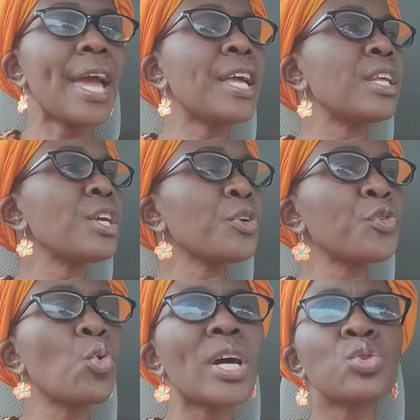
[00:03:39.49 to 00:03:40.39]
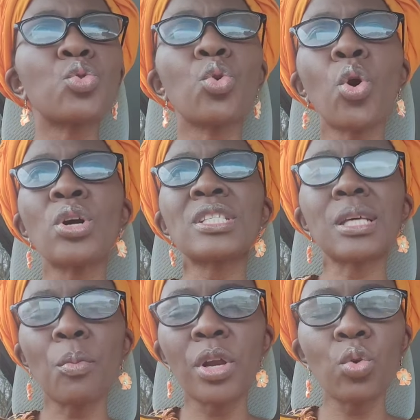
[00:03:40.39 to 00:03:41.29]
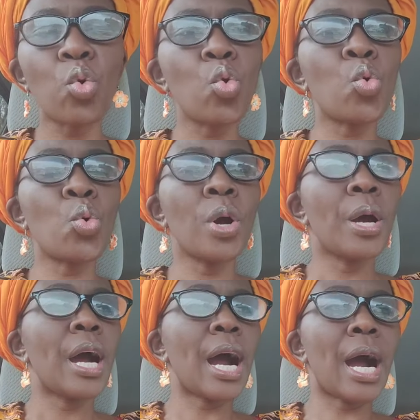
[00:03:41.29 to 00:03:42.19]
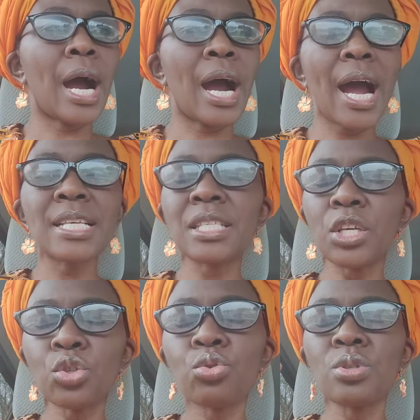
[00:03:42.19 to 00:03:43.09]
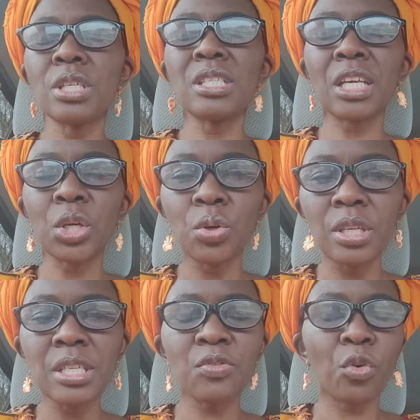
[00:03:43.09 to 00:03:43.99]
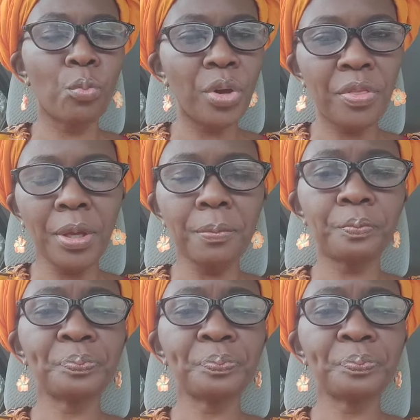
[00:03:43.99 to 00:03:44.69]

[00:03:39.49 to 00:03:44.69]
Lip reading: And if you want to know someone who has issues, insecurities from within,